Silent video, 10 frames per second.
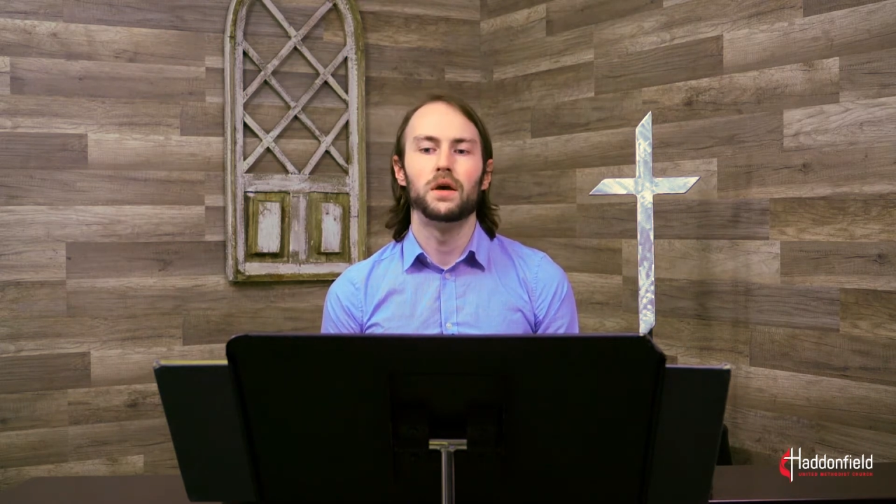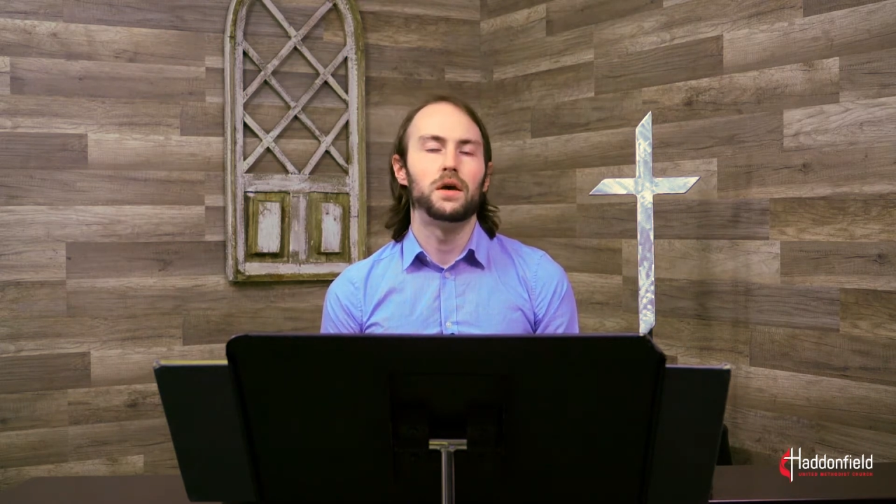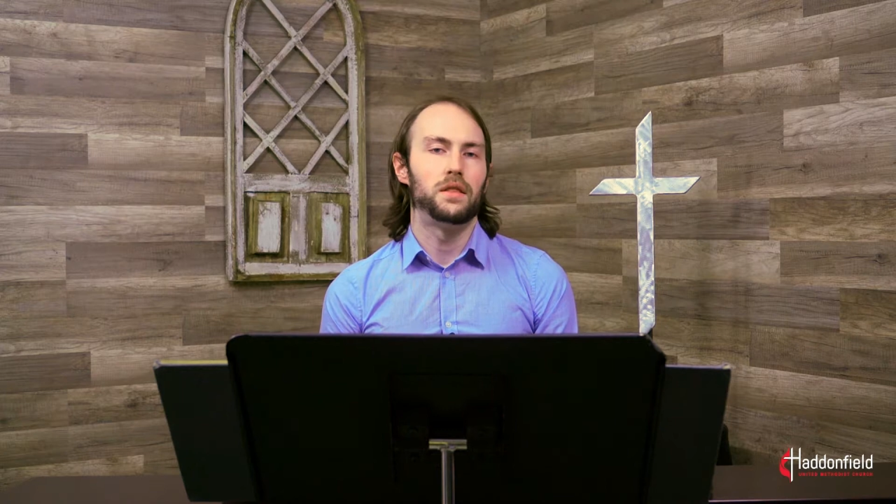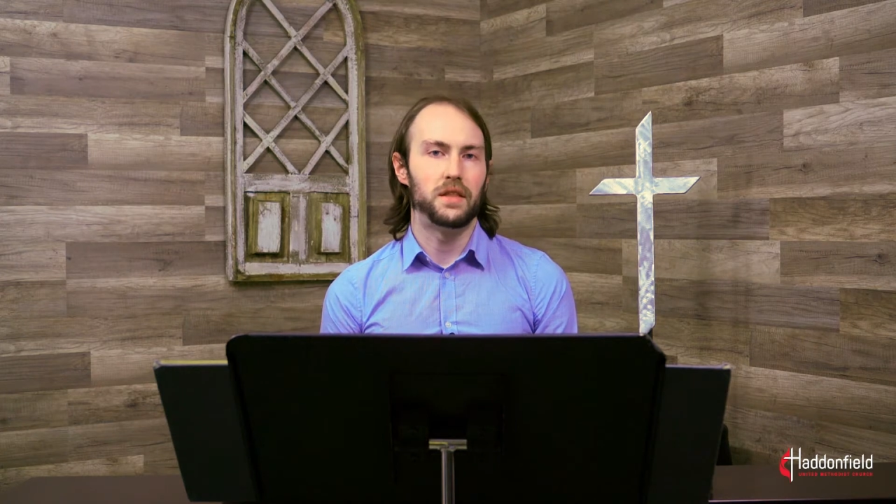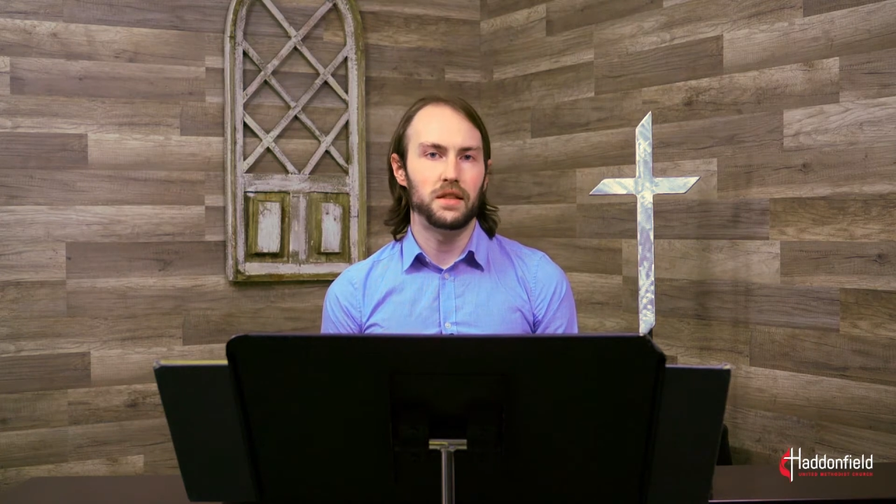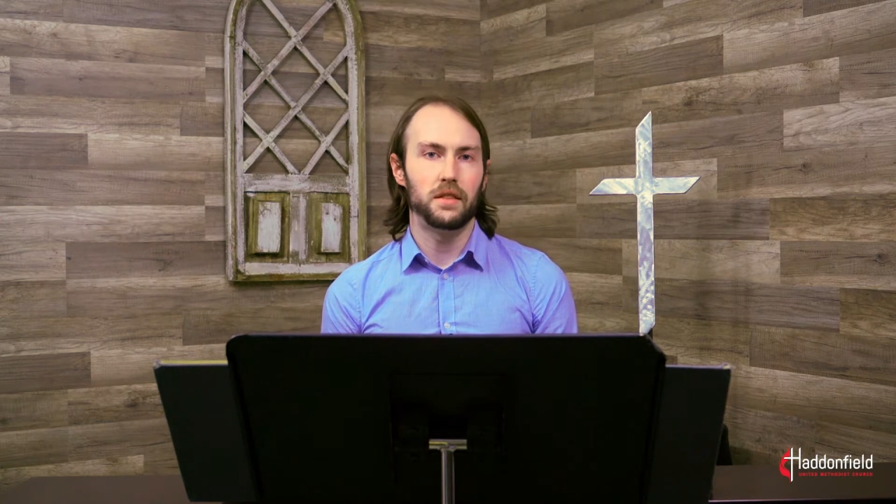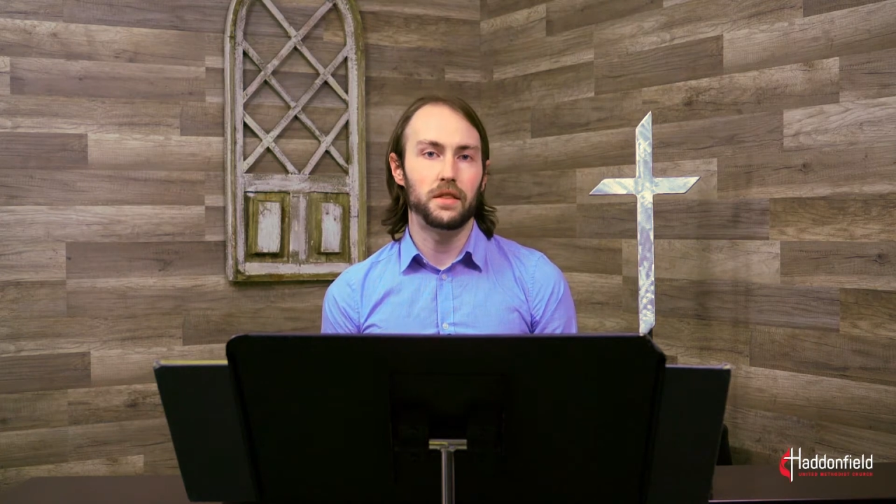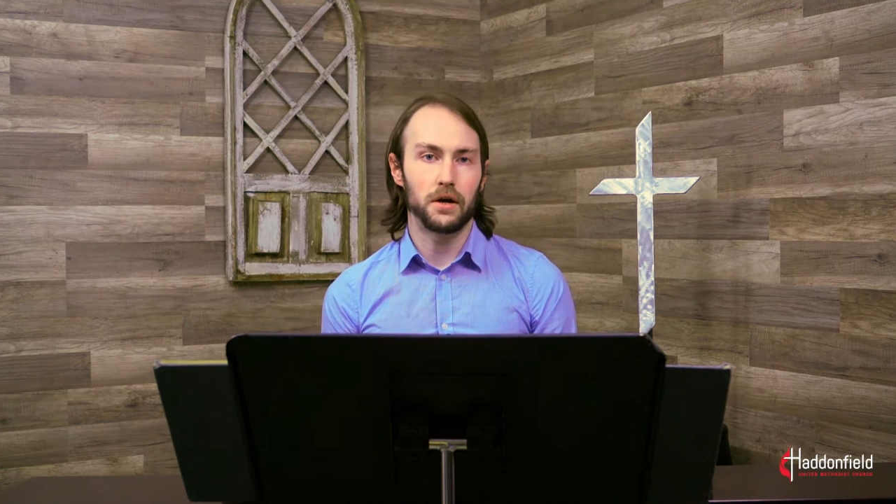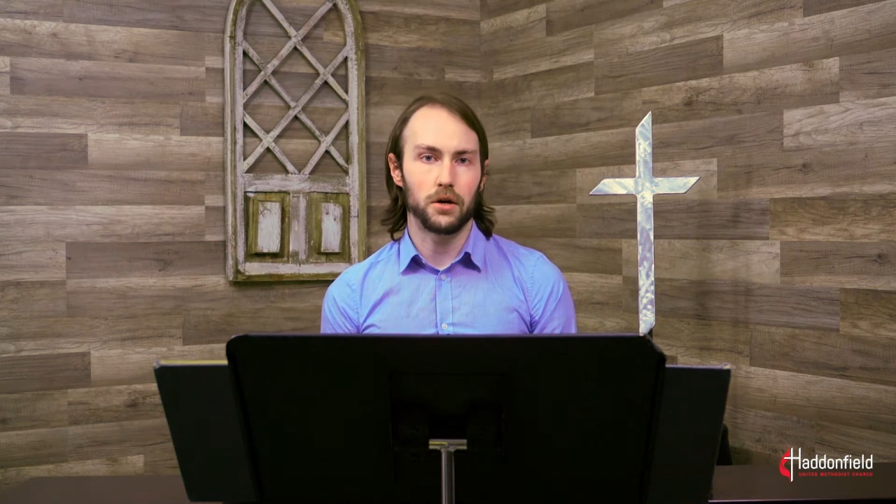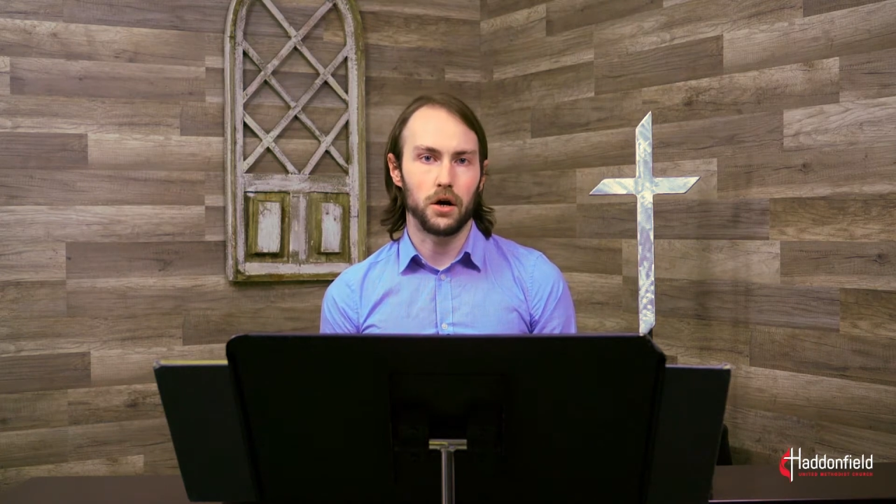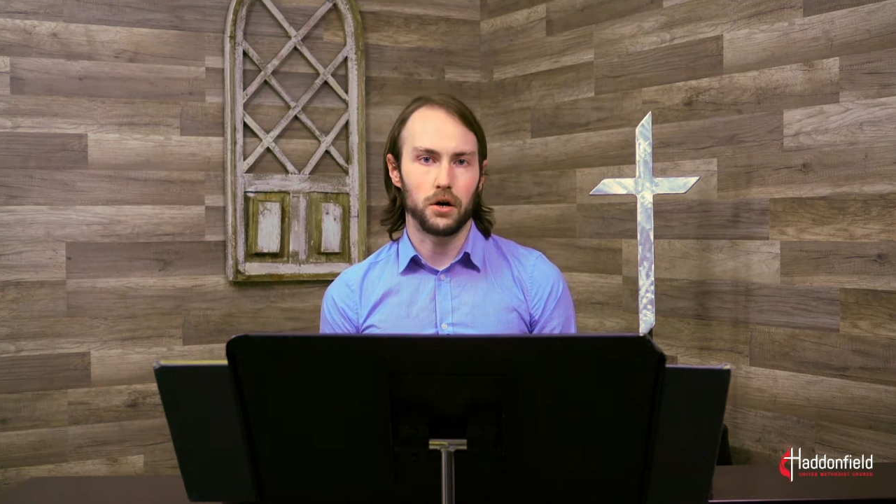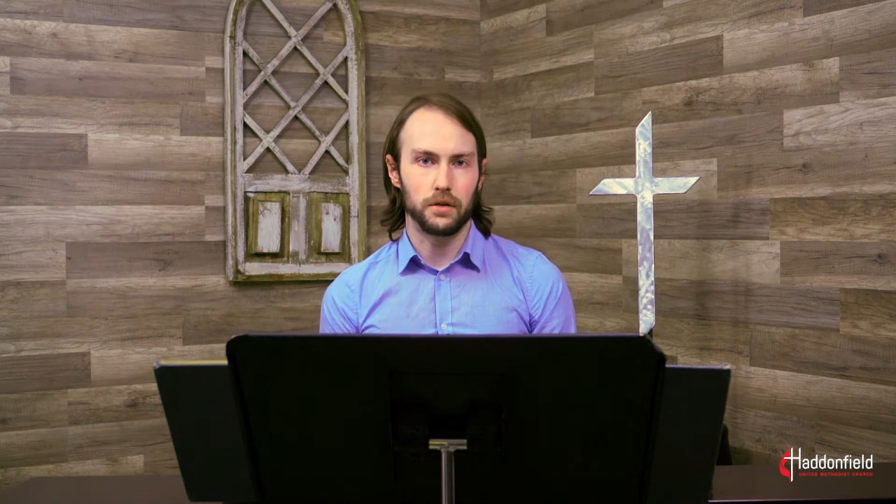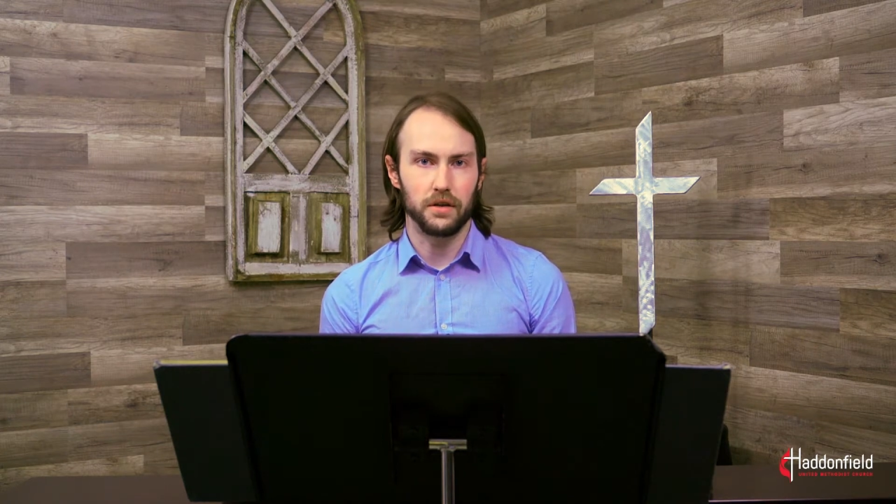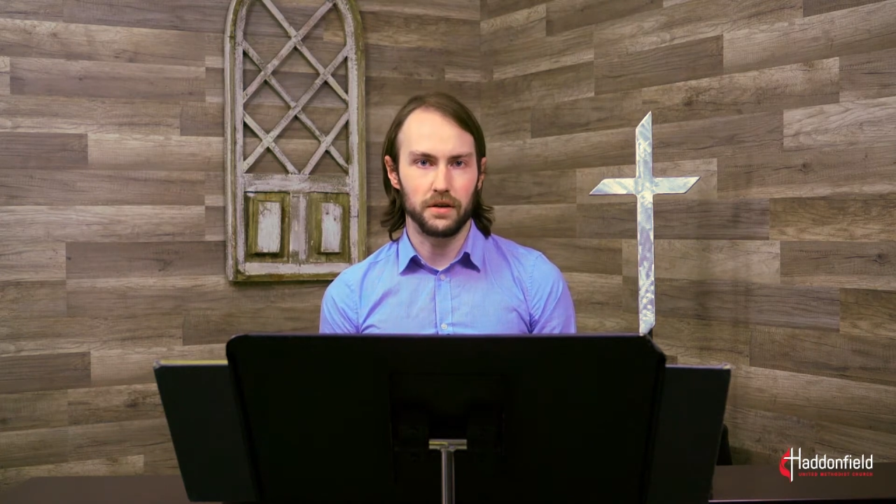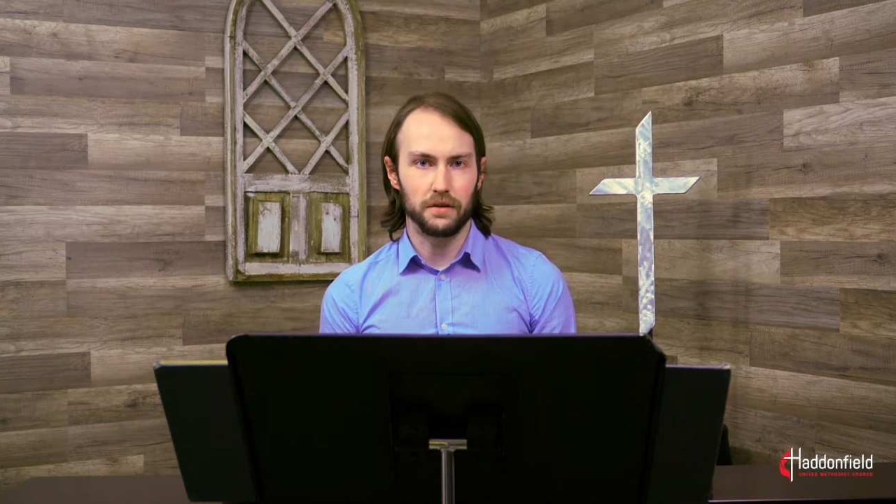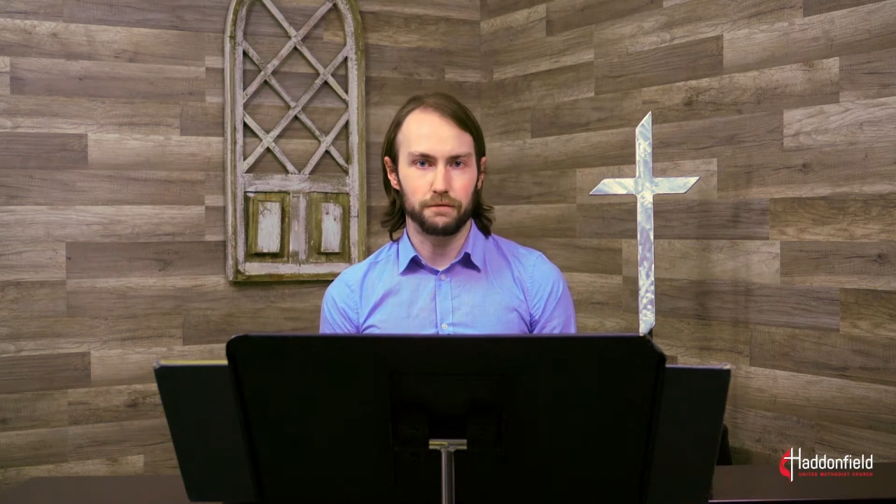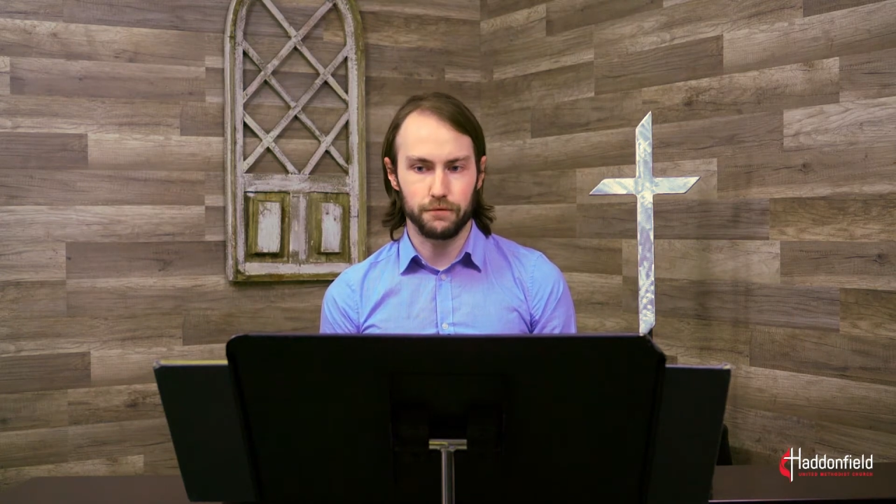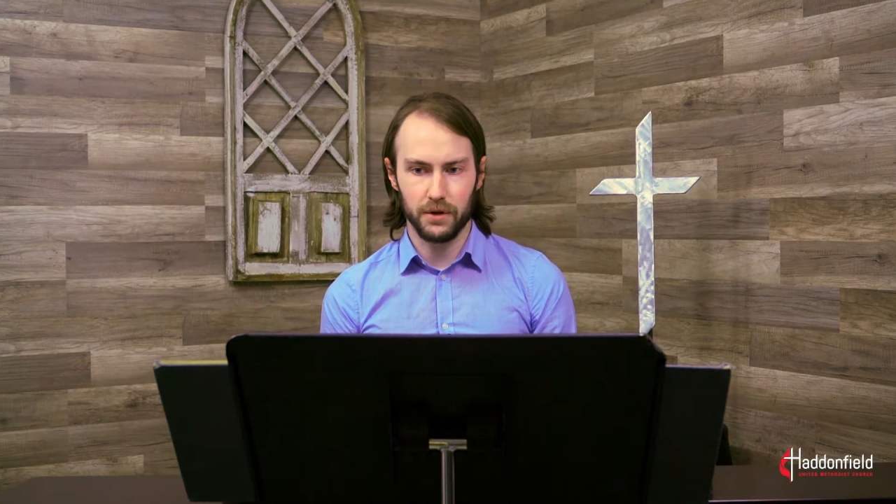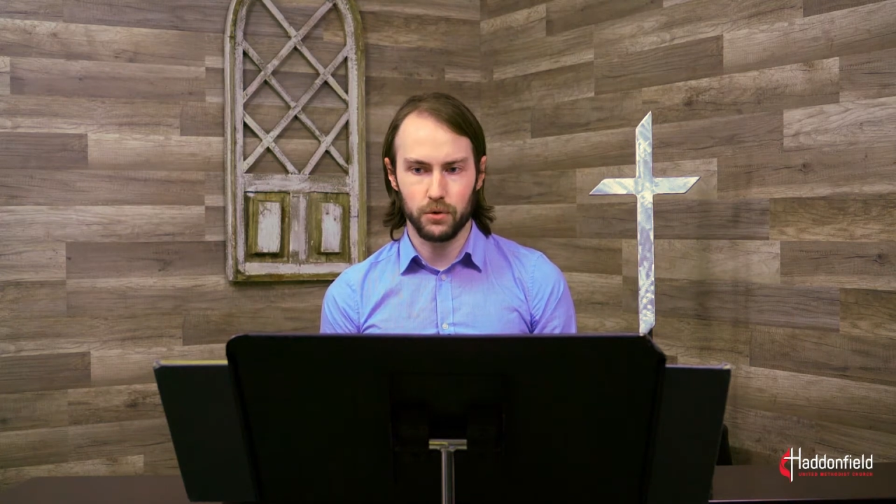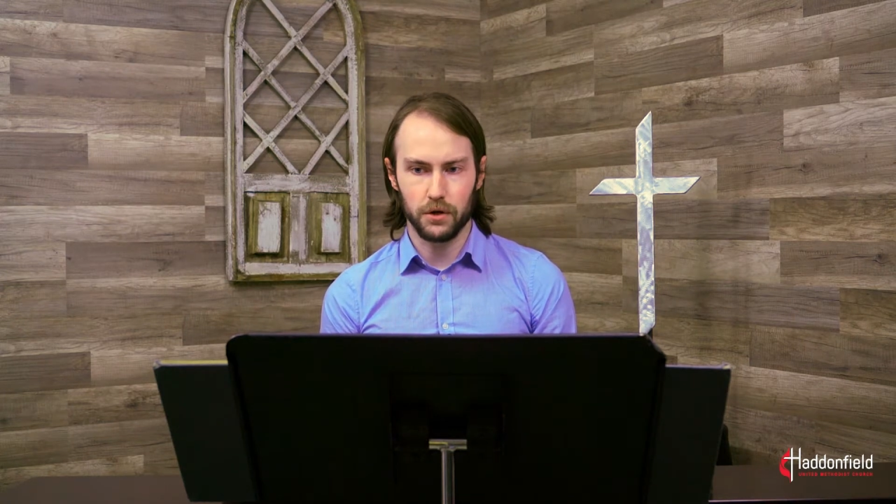Then there are the
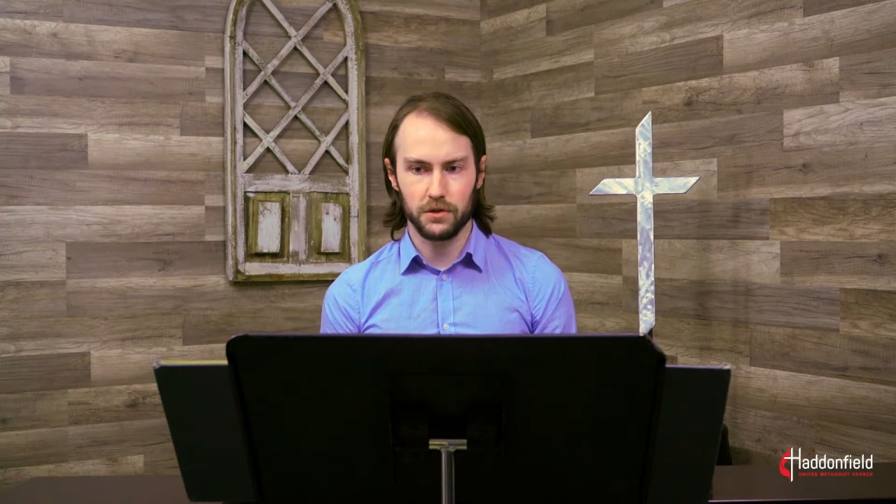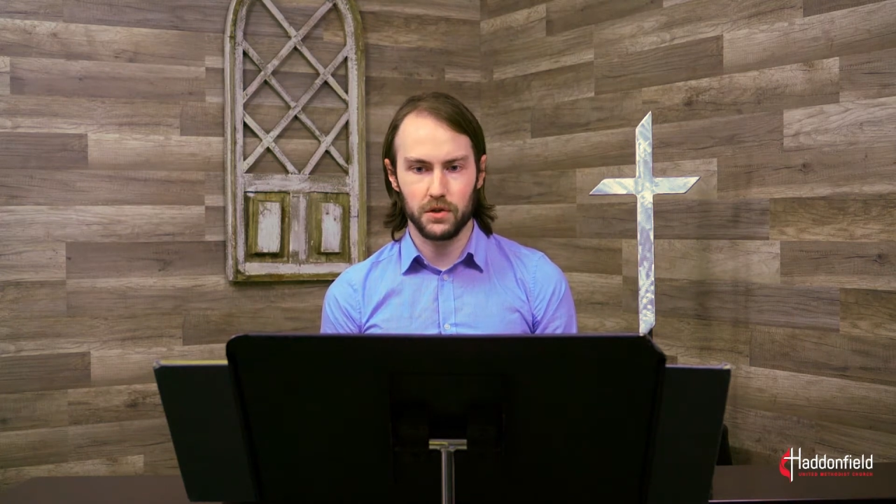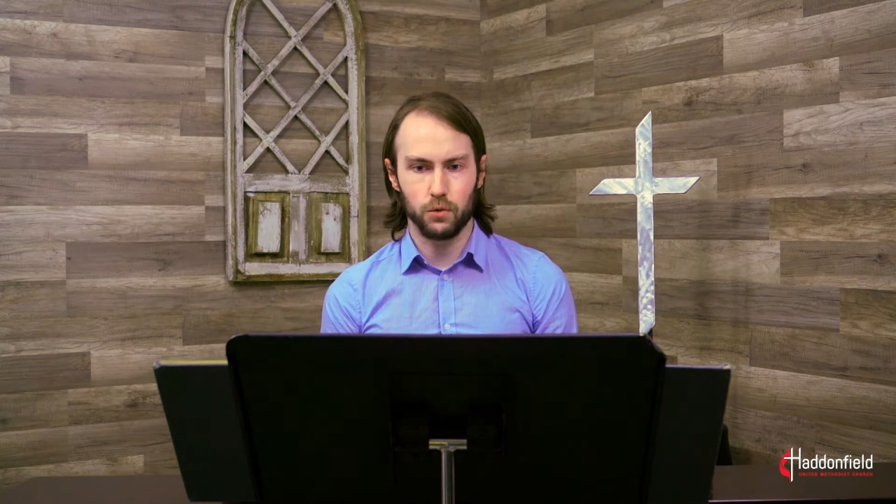free works,